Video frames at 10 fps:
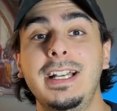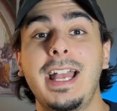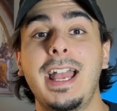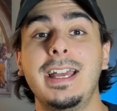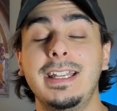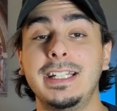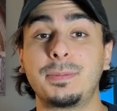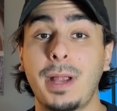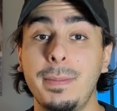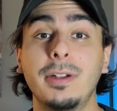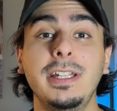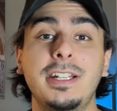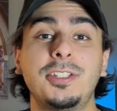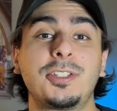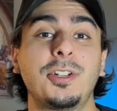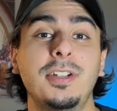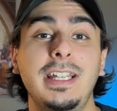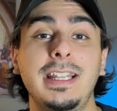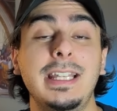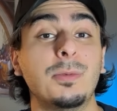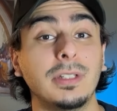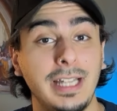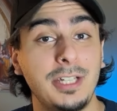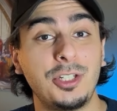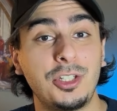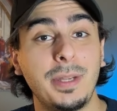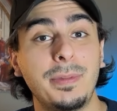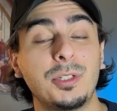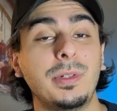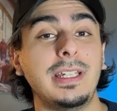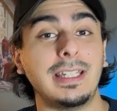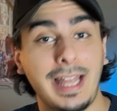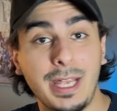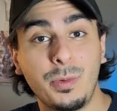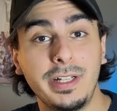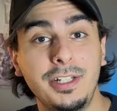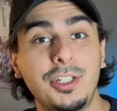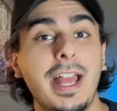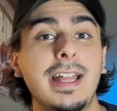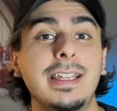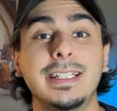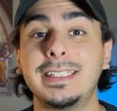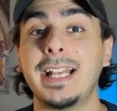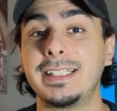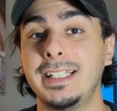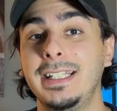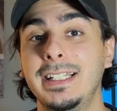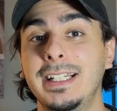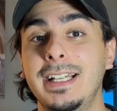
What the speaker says: And it's primarily concerning the relationship between language and necessity.